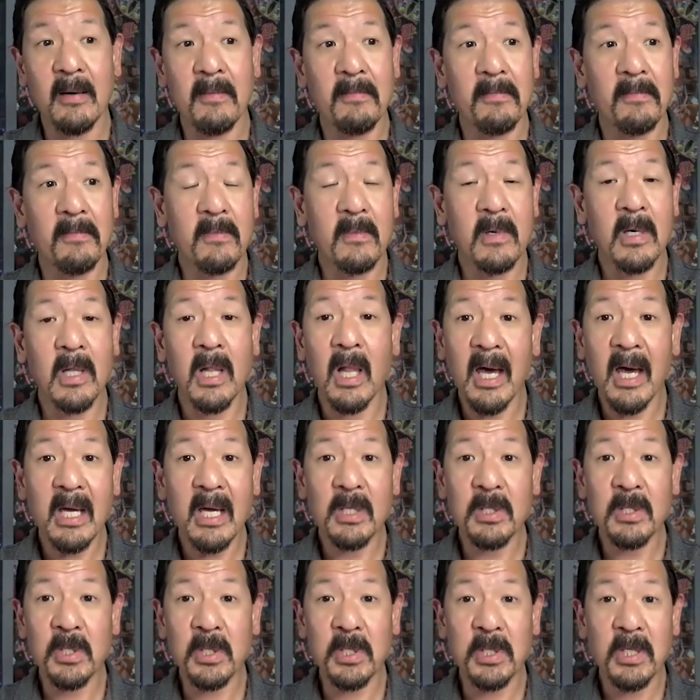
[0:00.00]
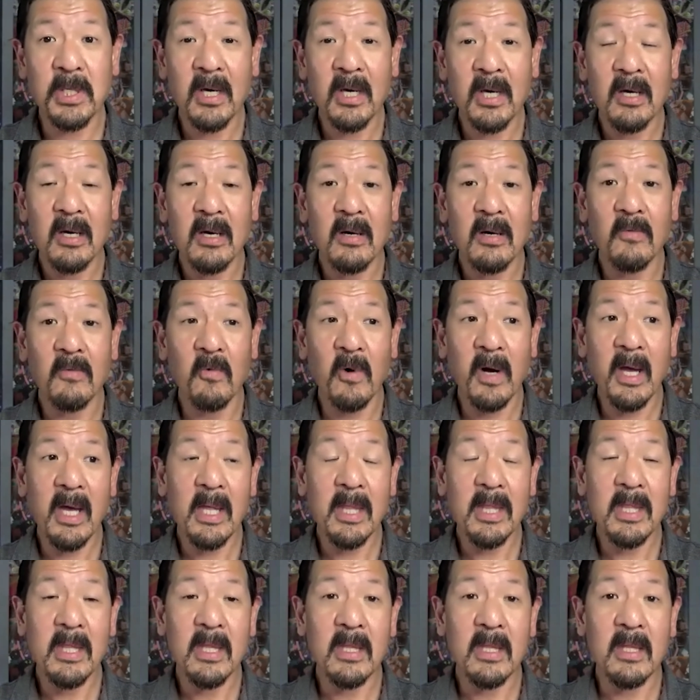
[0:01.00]
Clients,
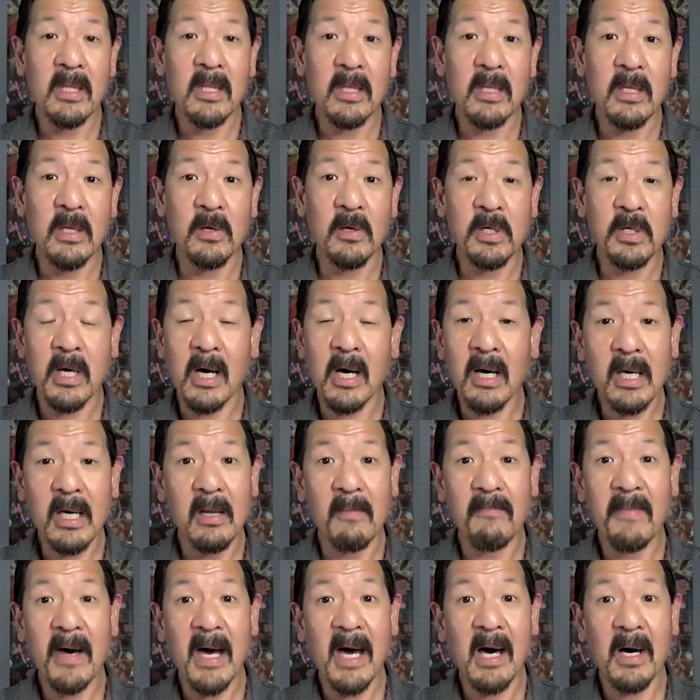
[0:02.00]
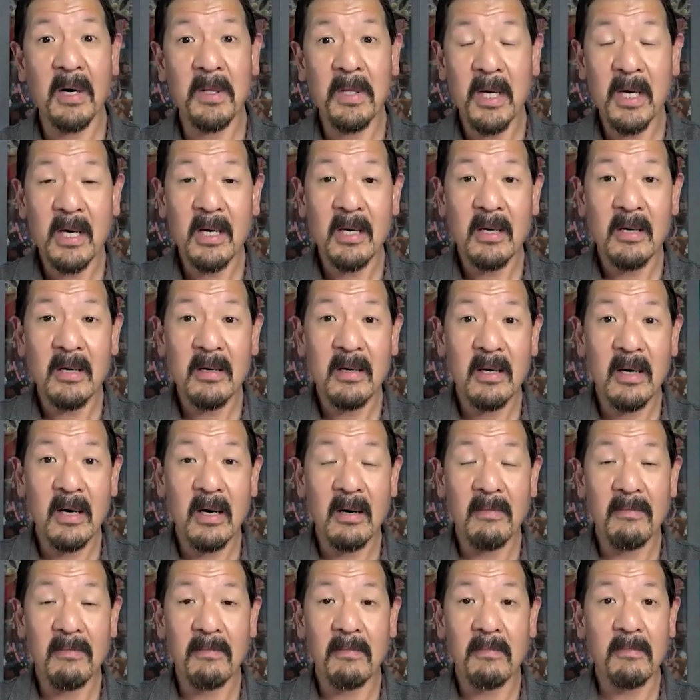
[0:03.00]
when you're talking about
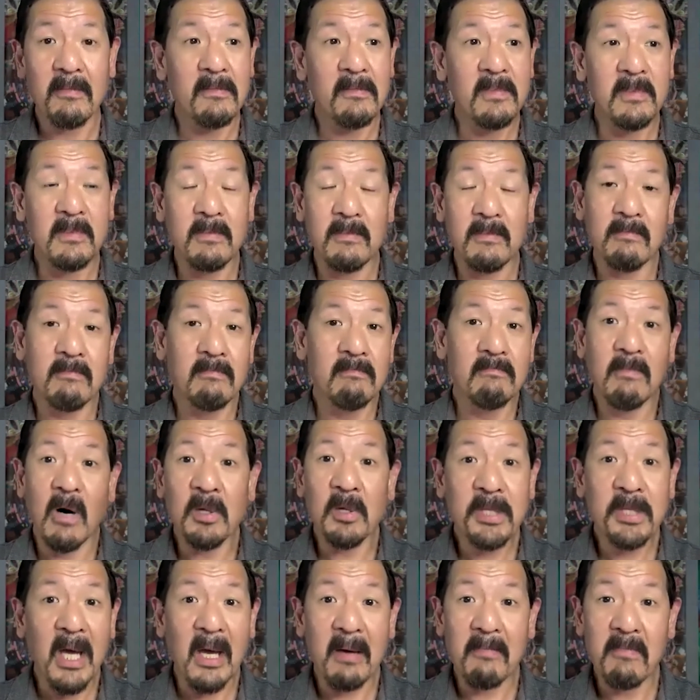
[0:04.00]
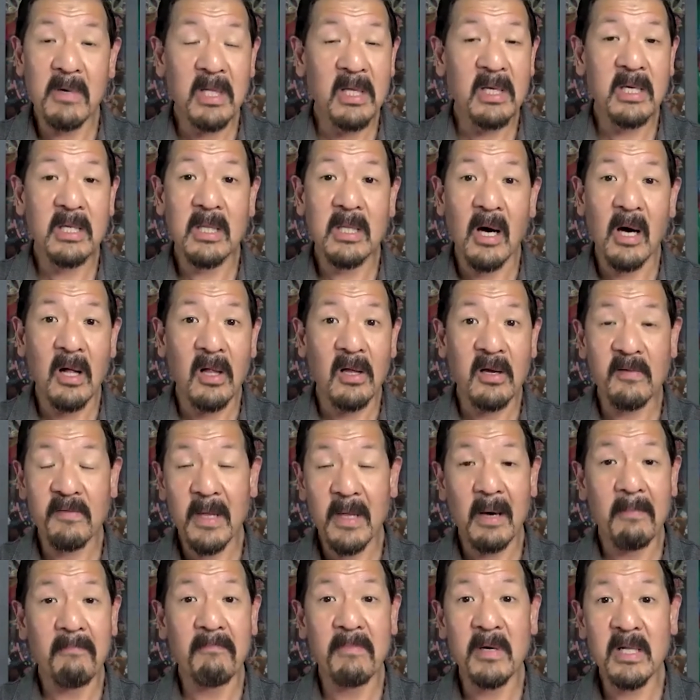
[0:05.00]
multi-million dollar, if
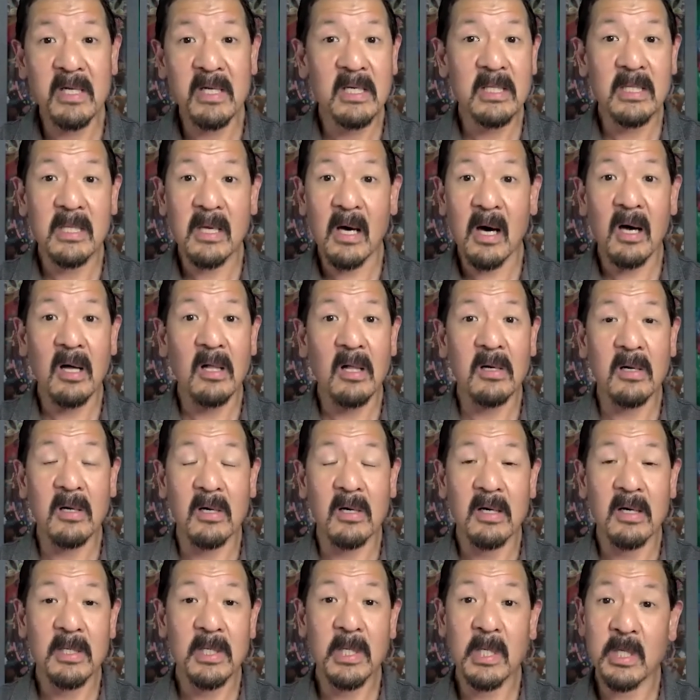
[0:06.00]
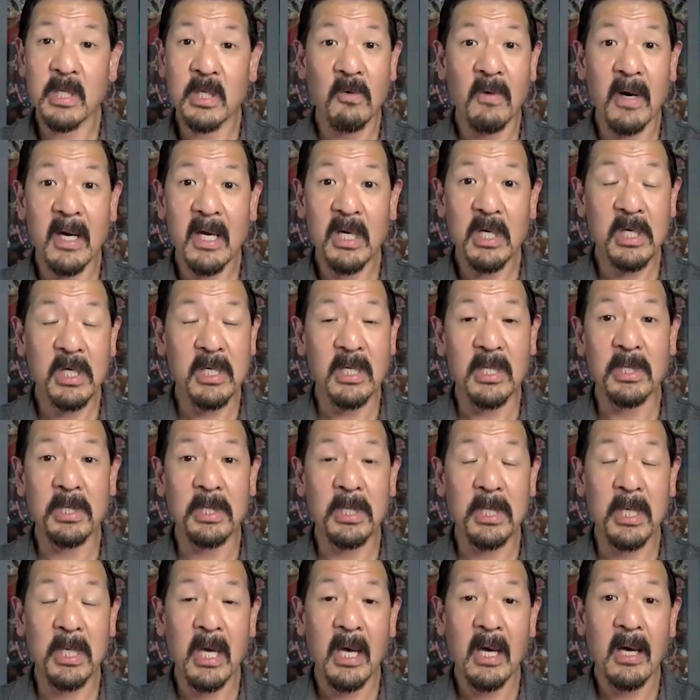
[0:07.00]
not billion-dollar
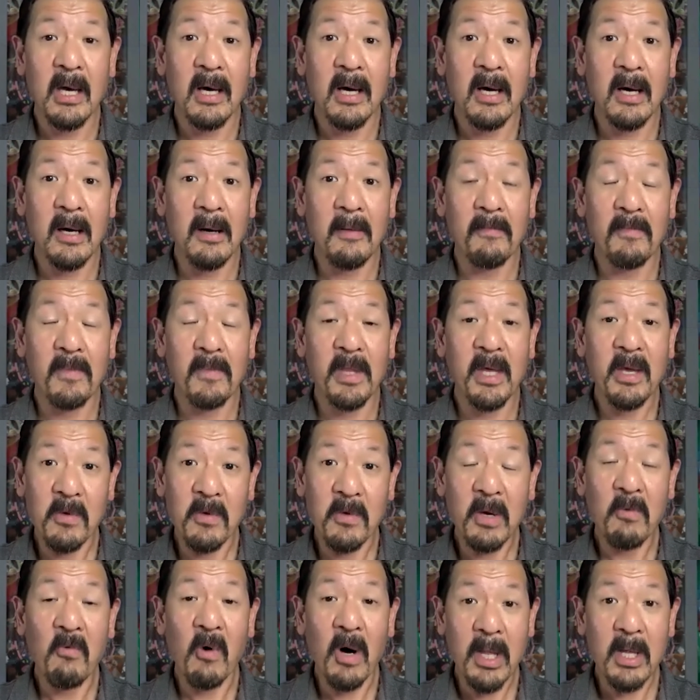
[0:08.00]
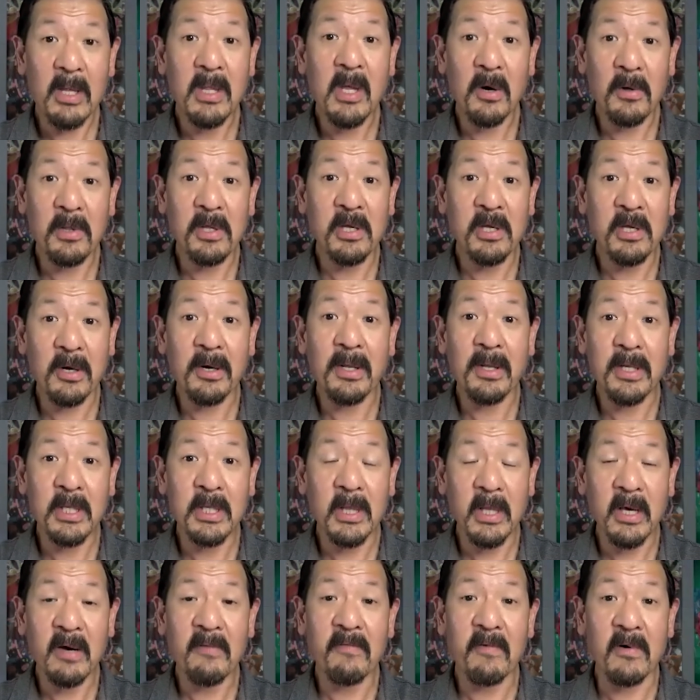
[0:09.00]
situations, they want to know that you're going to
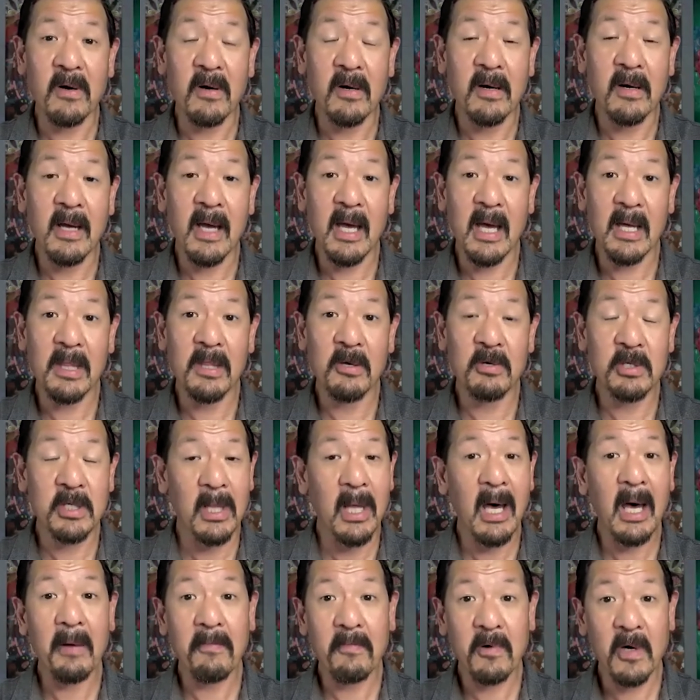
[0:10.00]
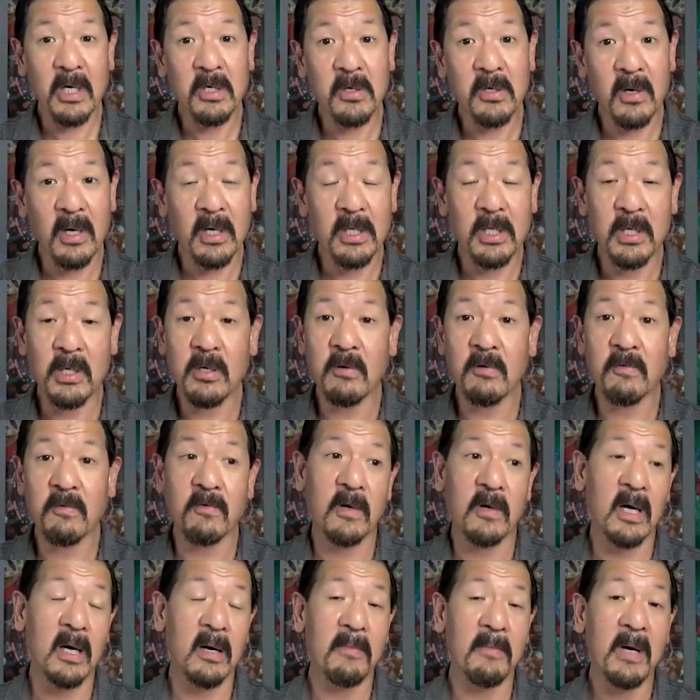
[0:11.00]
deliver. And there's a lot of pressure on you
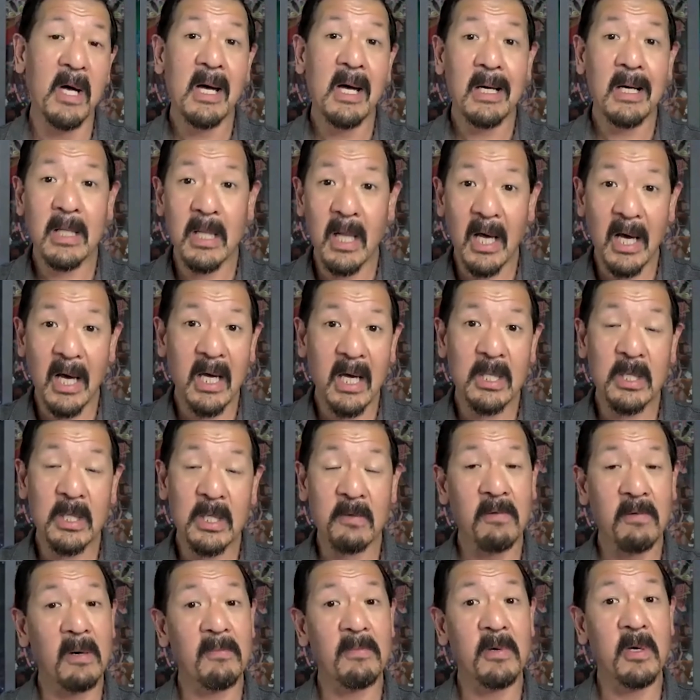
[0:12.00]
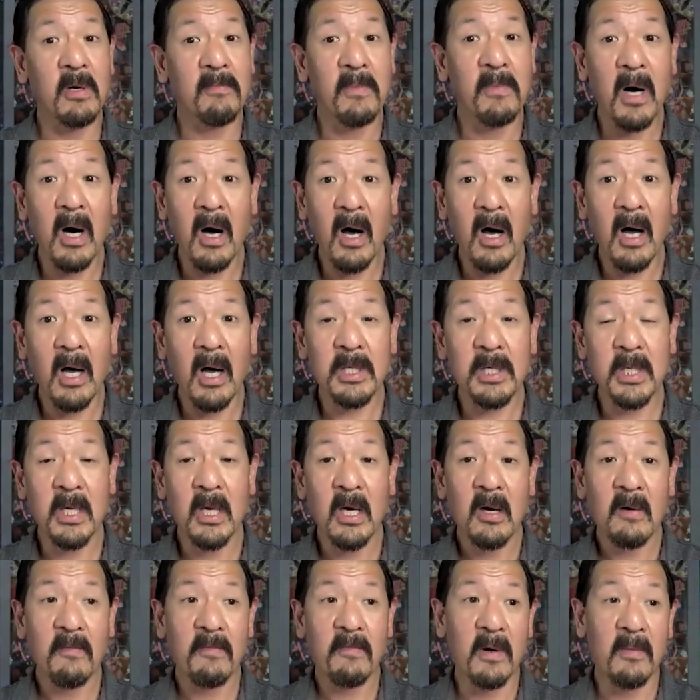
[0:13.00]
from clients, from your boss,
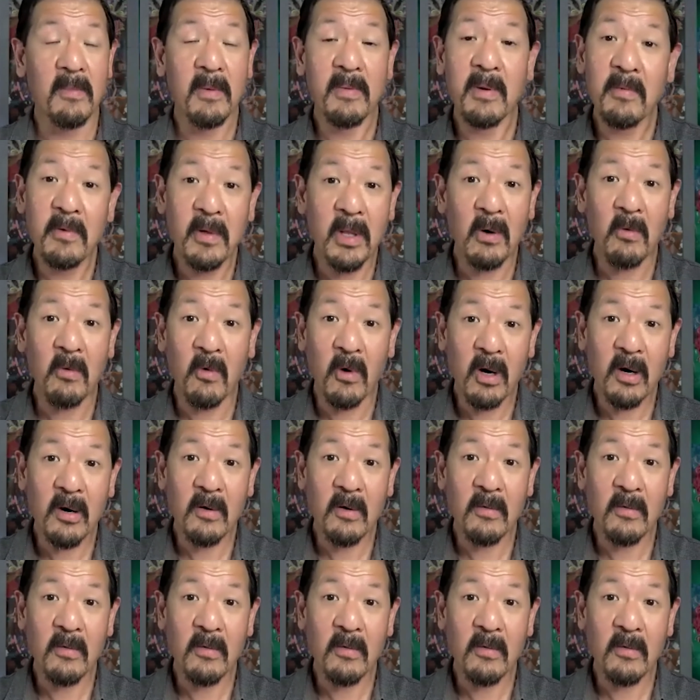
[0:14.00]
from the people that work